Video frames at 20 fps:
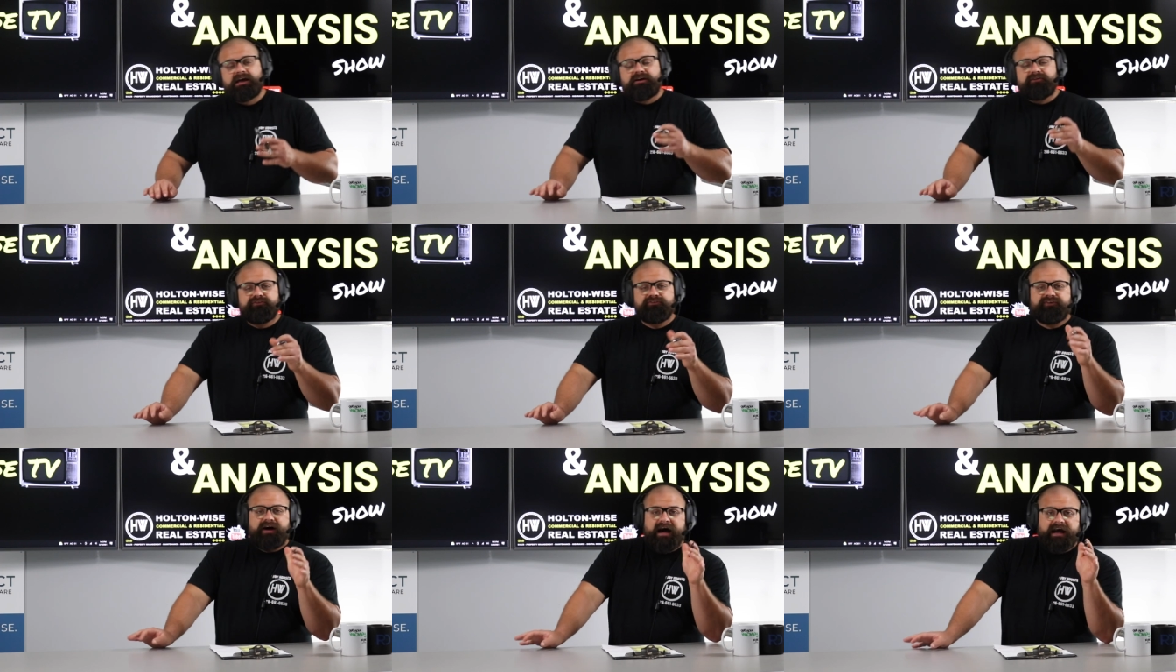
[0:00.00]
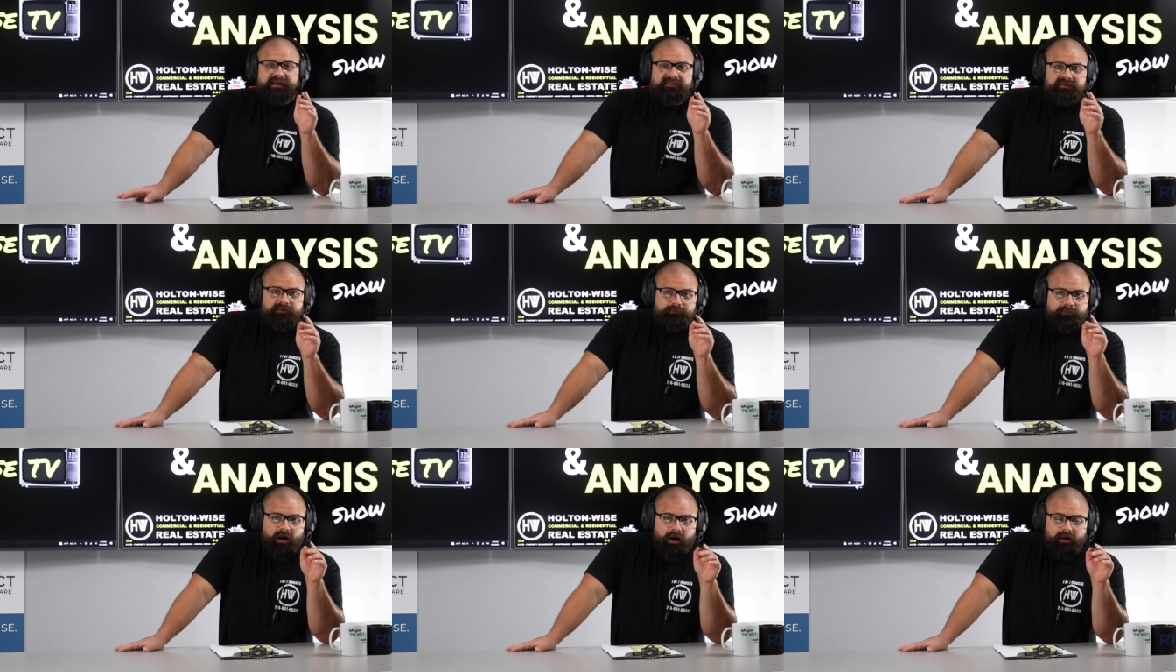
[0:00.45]

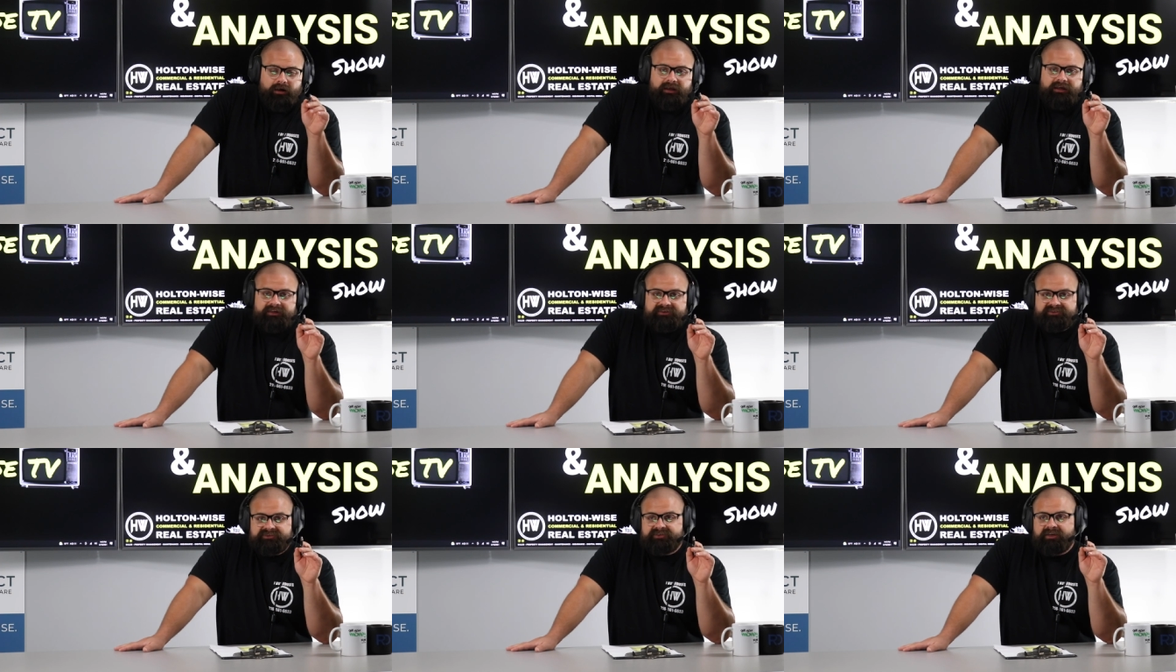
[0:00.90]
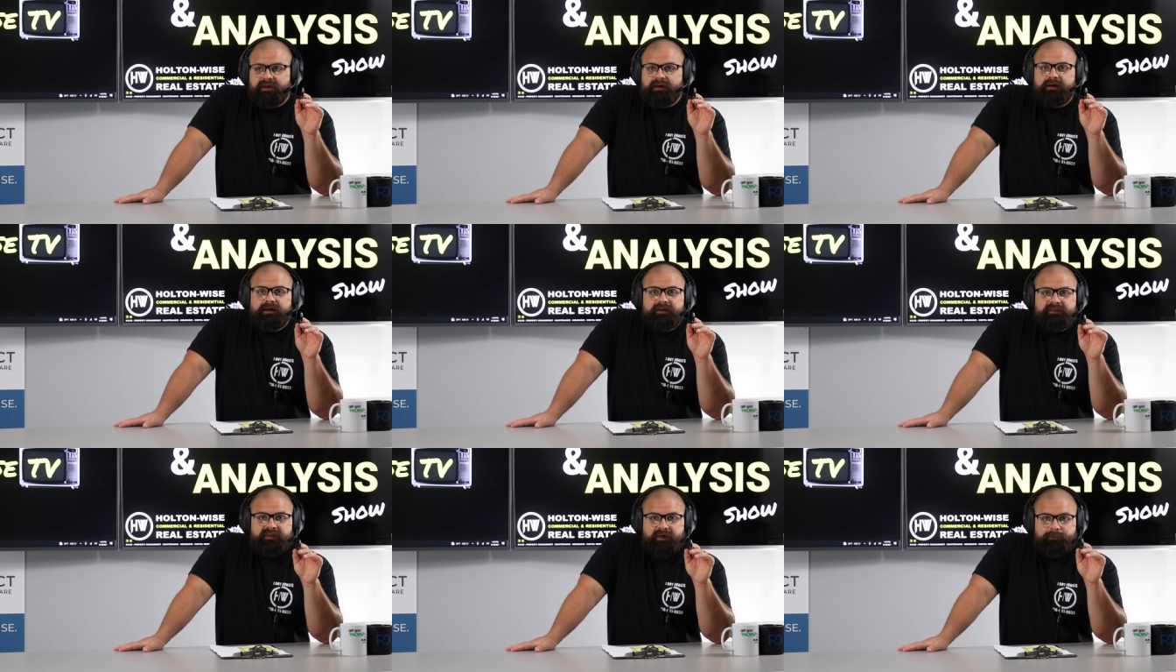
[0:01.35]
find the markets
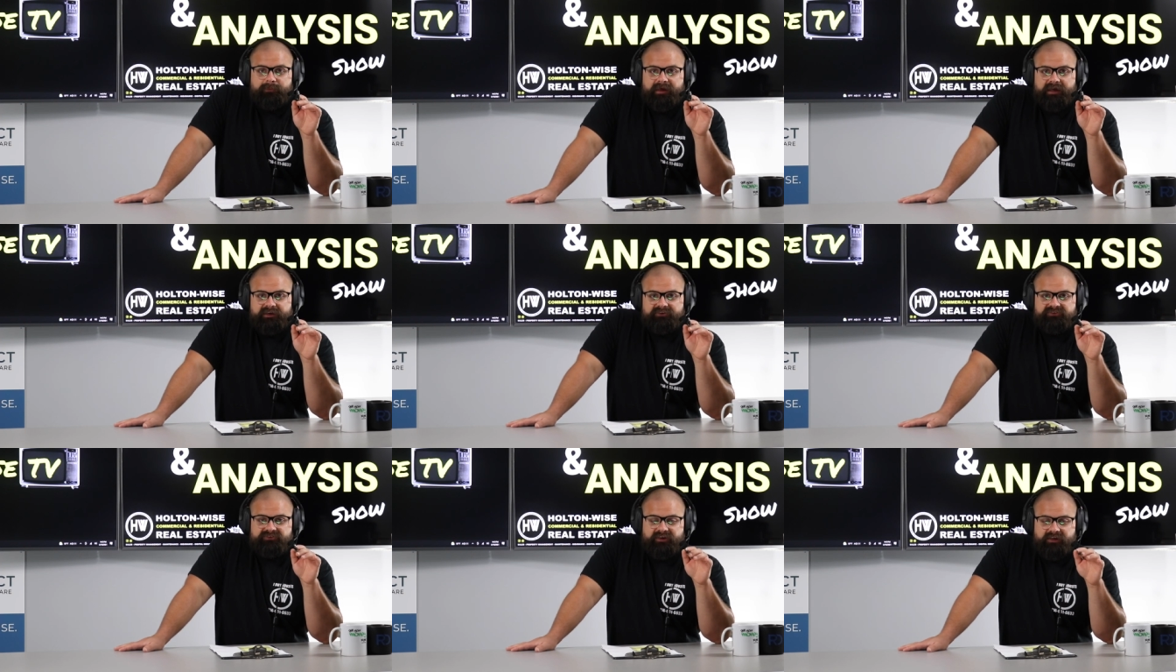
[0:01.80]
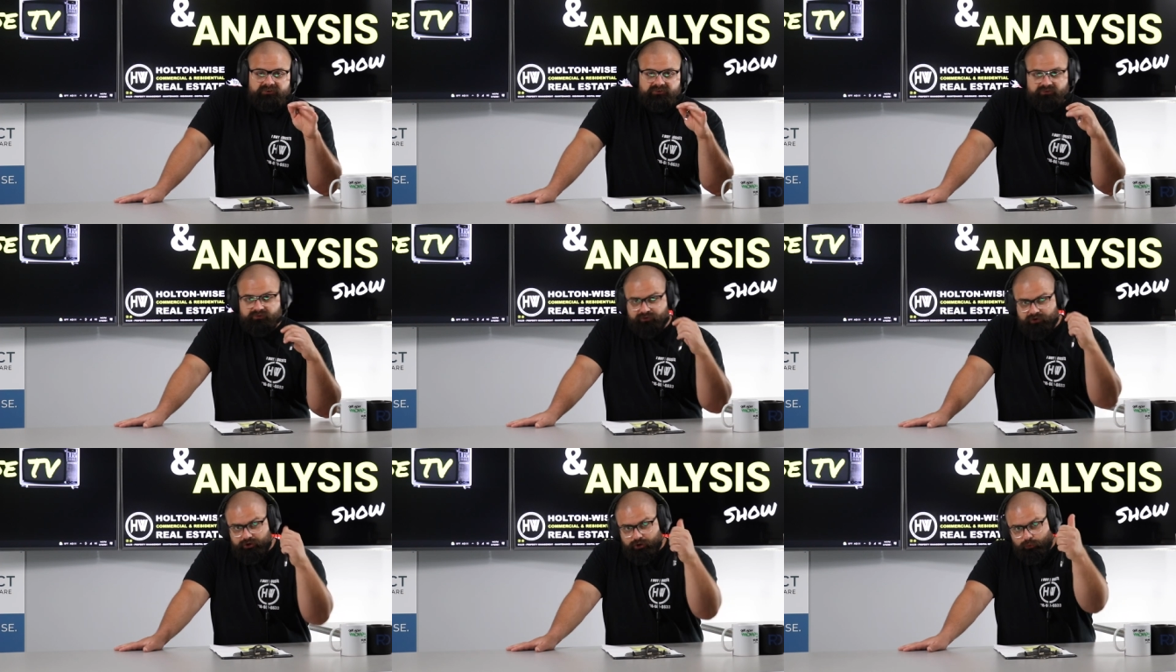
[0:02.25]
that make sense
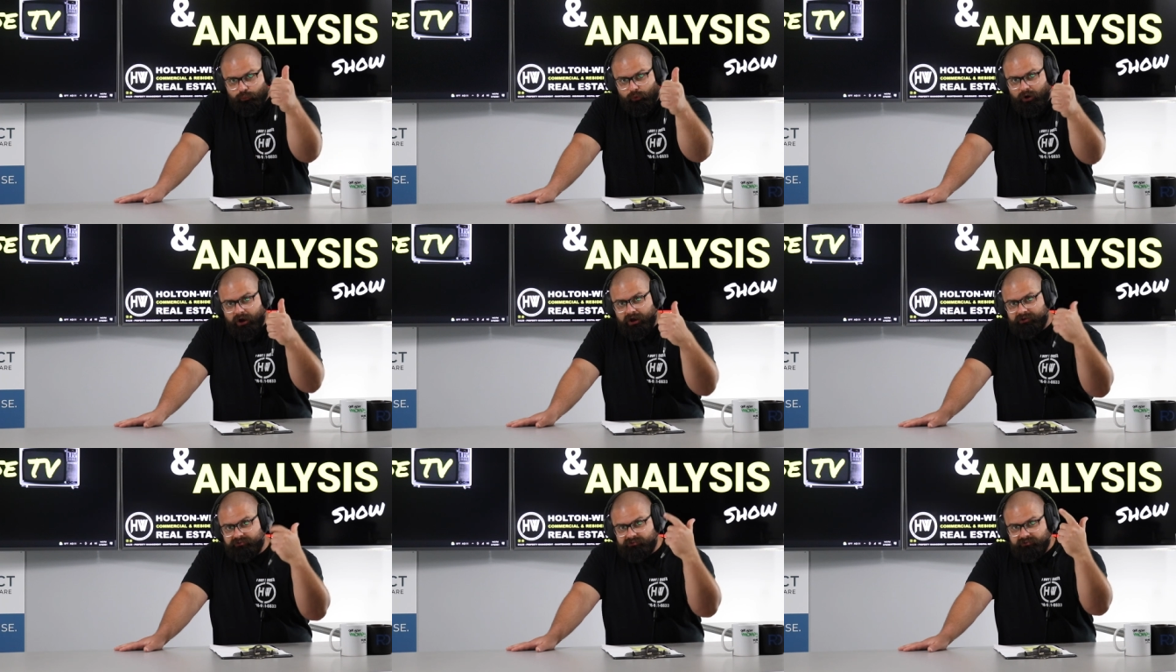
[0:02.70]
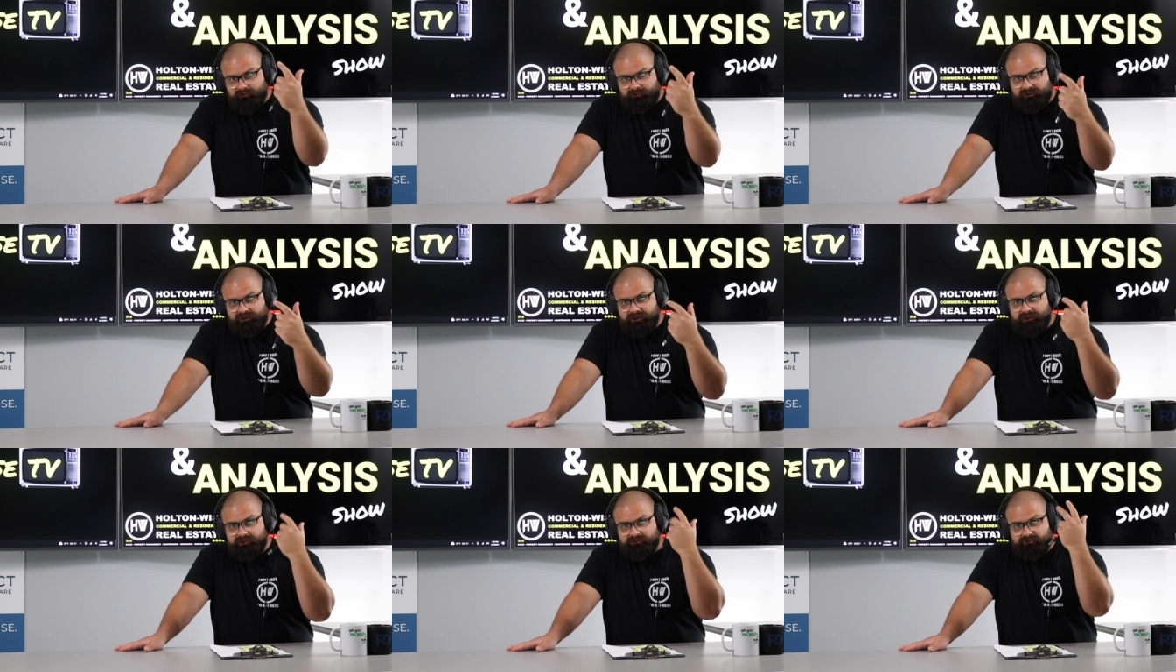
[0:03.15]
for your wants, your
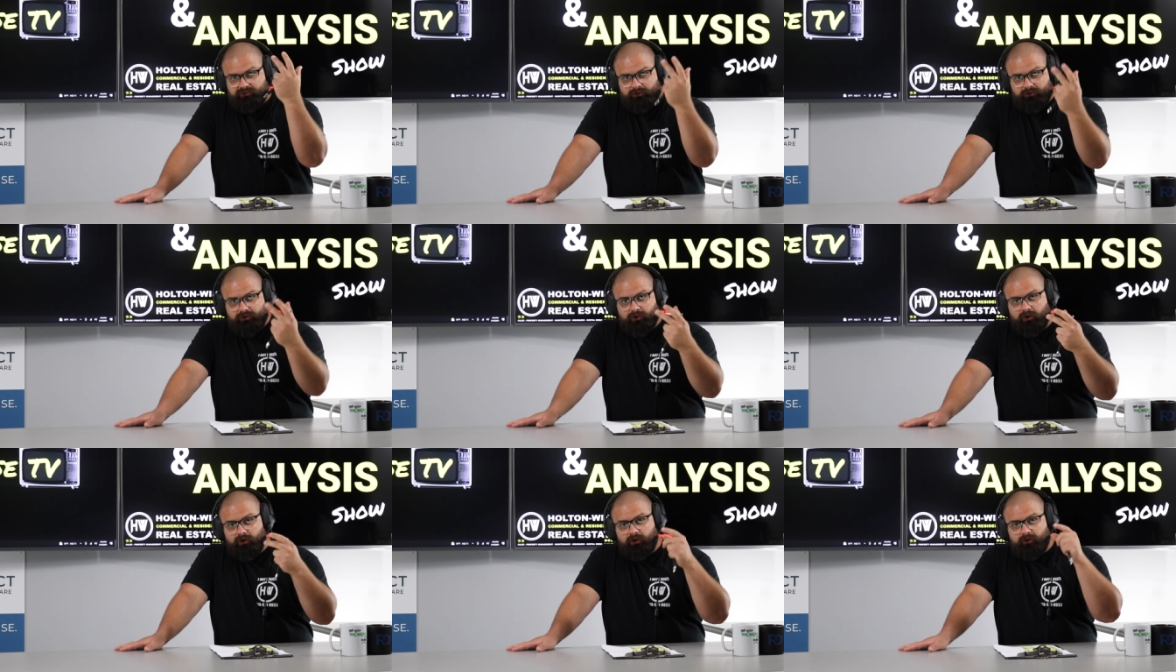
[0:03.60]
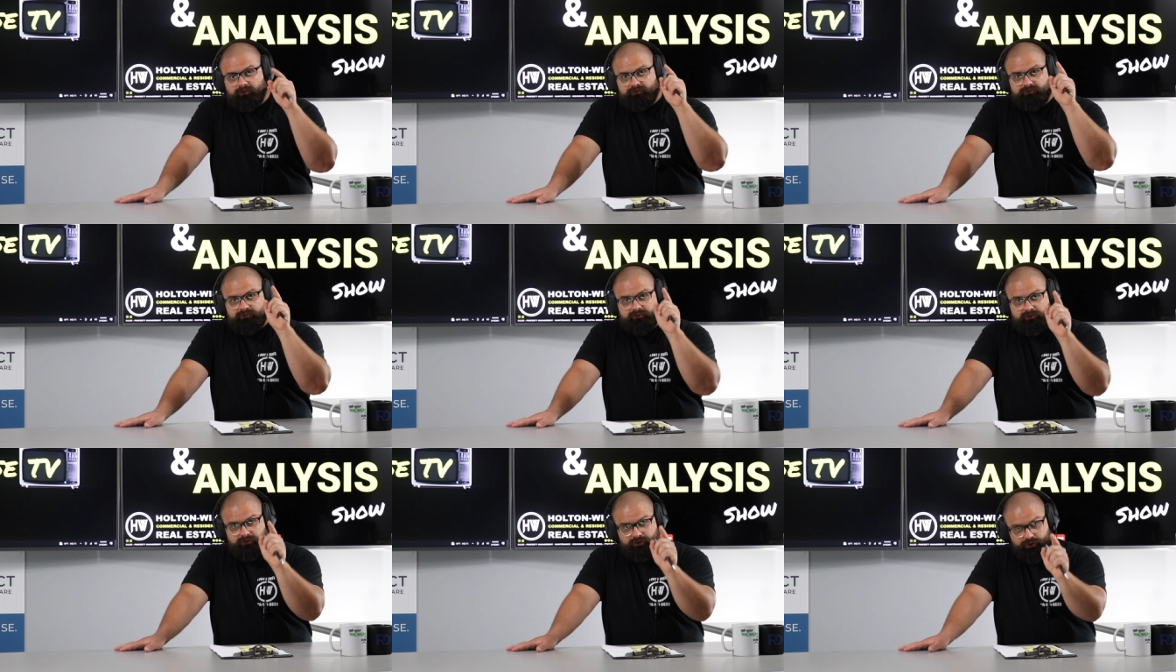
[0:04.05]
needs, your
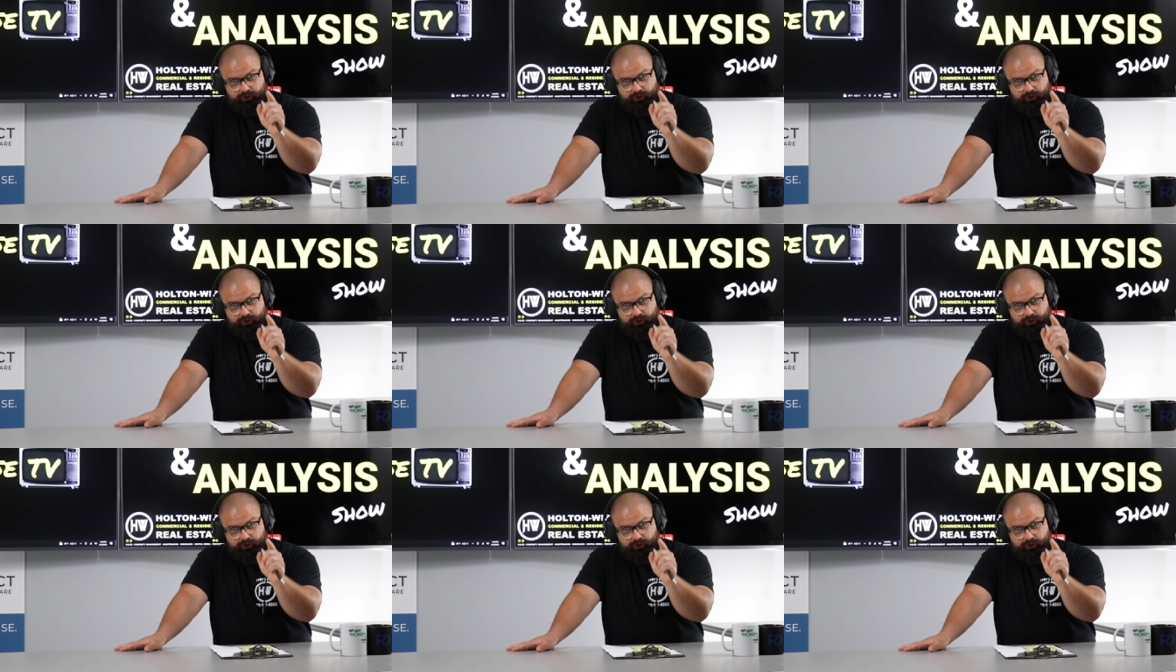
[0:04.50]
goals,